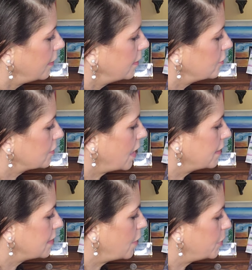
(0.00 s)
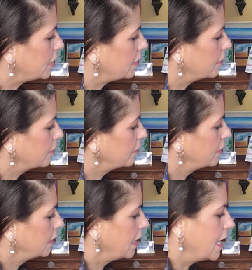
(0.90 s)
just kind of tap in here.
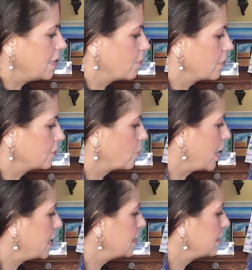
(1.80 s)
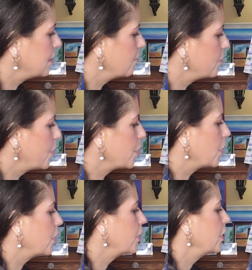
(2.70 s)
Anywhere there's white, and
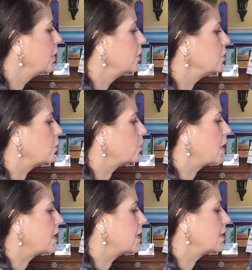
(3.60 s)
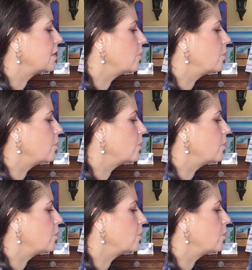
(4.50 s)
remember, don't panic.